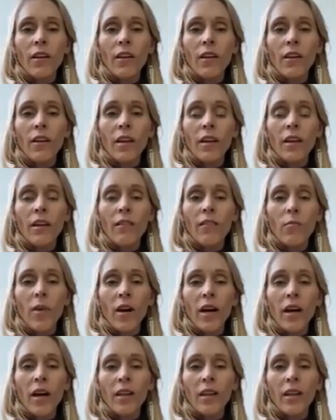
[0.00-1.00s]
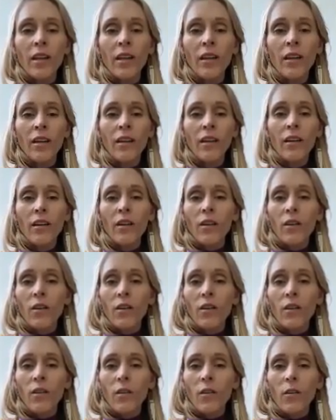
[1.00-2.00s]
of the body
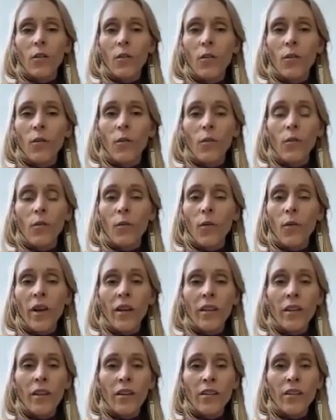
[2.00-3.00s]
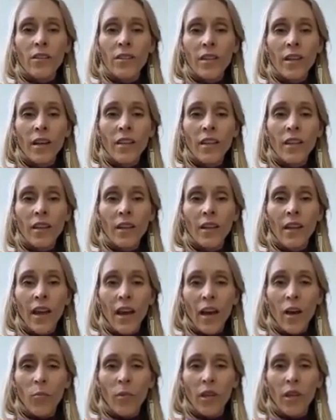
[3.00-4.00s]
where there's nothing
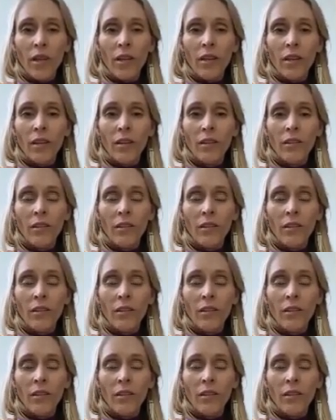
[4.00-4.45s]
happening,